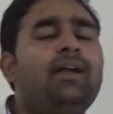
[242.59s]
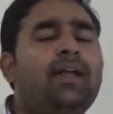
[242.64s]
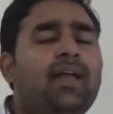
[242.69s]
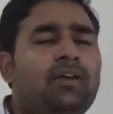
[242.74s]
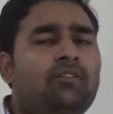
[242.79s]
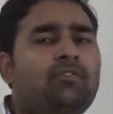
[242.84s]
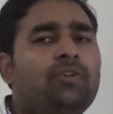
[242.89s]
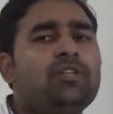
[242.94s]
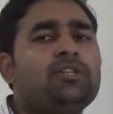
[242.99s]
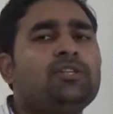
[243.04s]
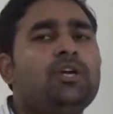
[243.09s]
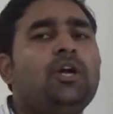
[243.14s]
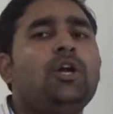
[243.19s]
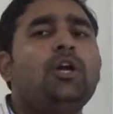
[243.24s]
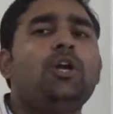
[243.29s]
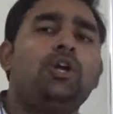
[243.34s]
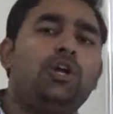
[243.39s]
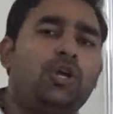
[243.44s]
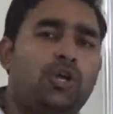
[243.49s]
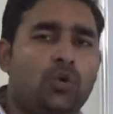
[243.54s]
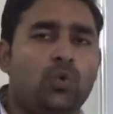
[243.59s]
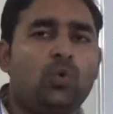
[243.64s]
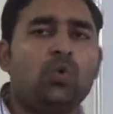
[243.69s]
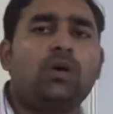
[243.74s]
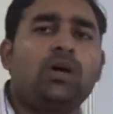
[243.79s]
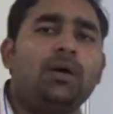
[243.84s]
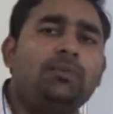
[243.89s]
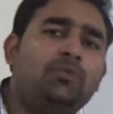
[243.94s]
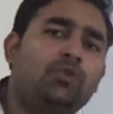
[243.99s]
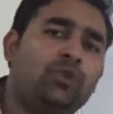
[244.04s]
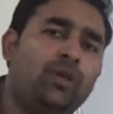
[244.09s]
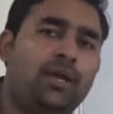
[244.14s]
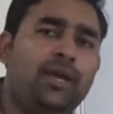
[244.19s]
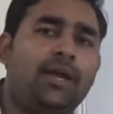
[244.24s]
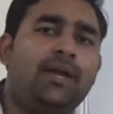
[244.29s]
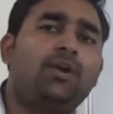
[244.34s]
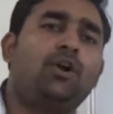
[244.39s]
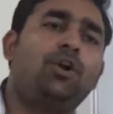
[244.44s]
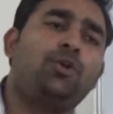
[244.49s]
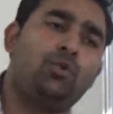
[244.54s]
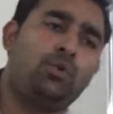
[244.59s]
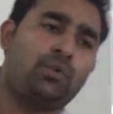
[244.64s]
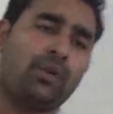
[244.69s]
language to communicate or to